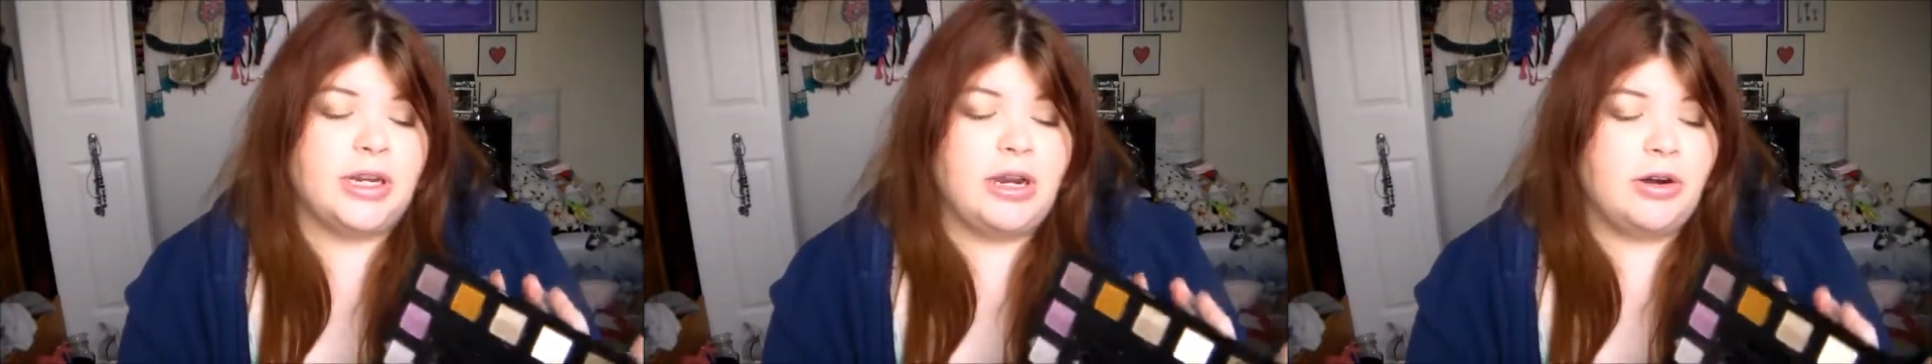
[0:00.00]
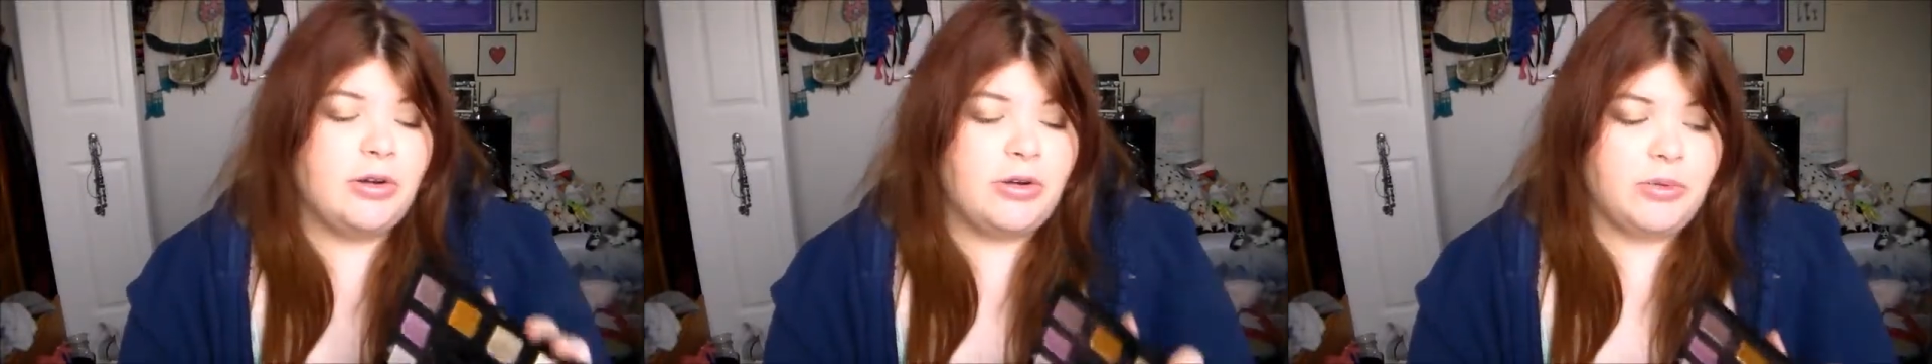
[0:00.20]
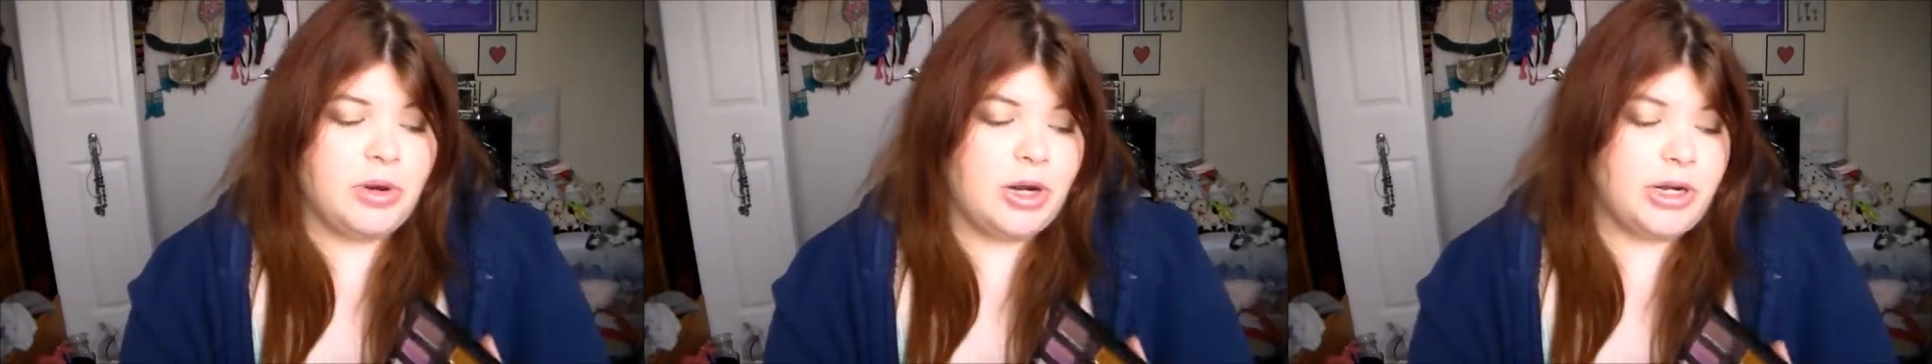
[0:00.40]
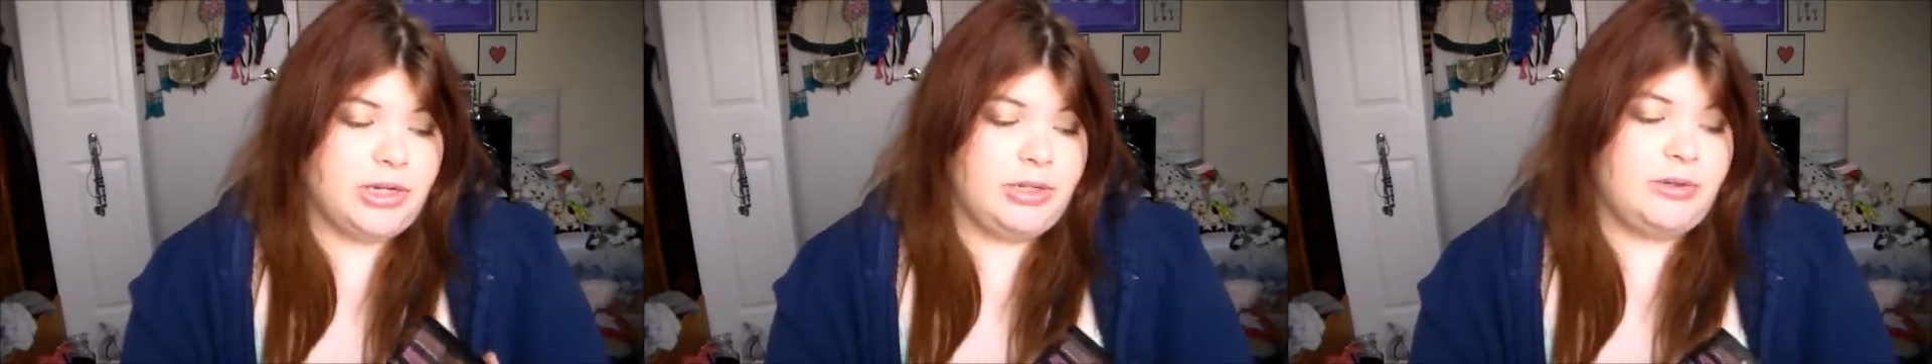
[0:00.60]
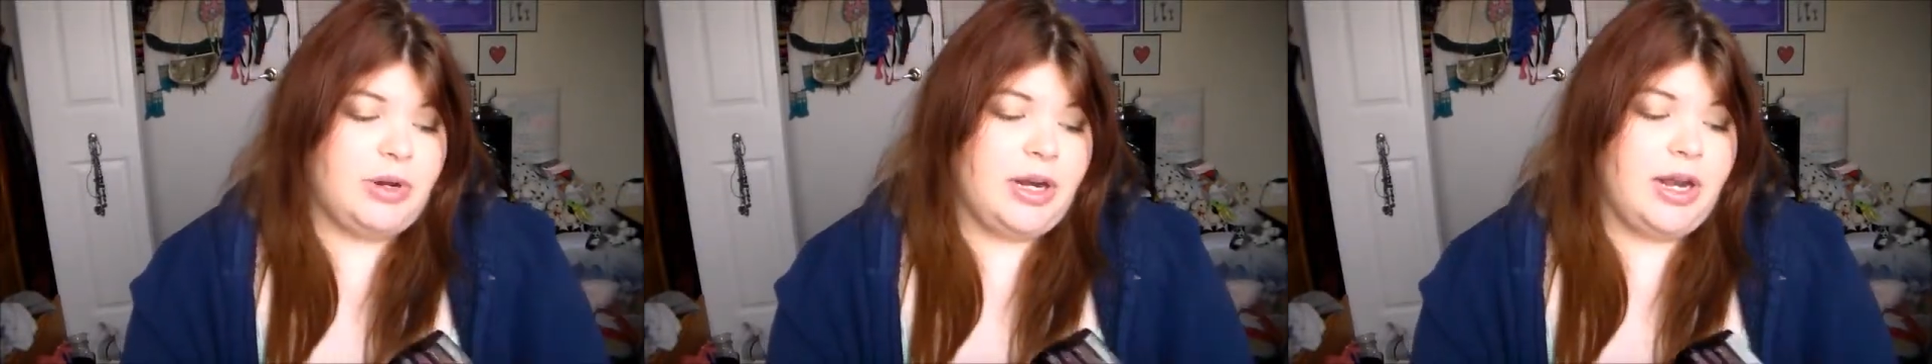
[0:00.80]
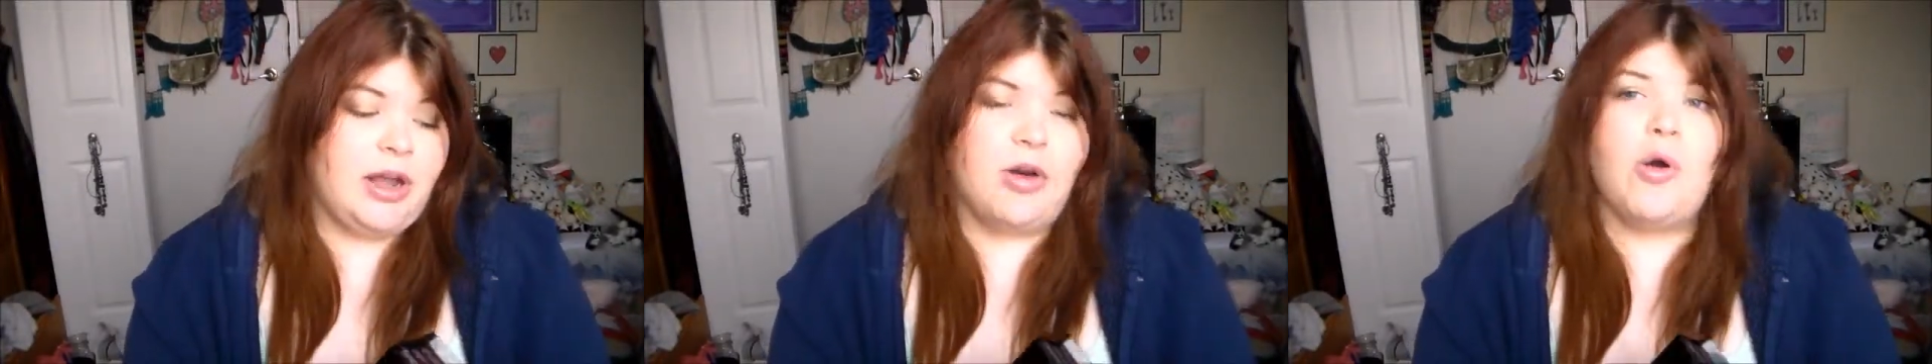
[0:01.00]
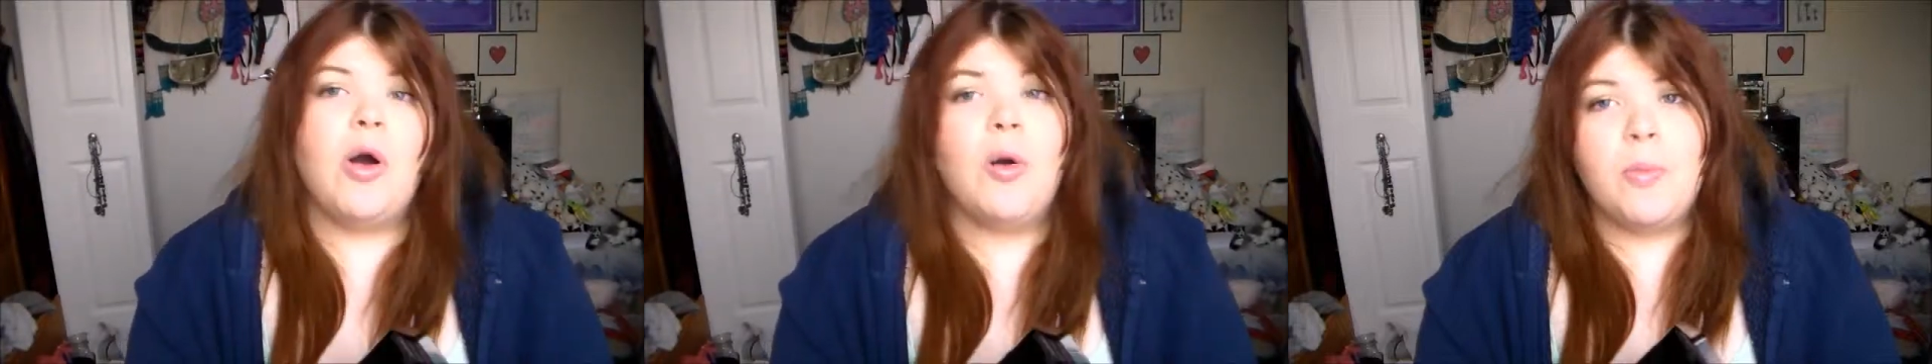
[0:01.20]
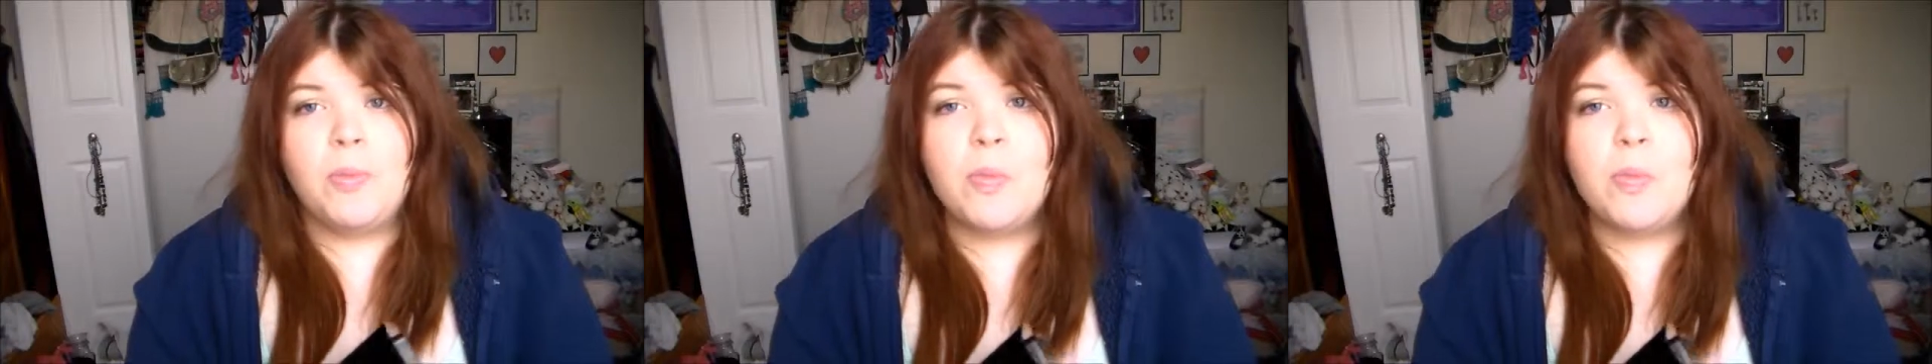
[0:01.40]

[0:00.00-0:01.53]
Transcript: I don't know where it is right now,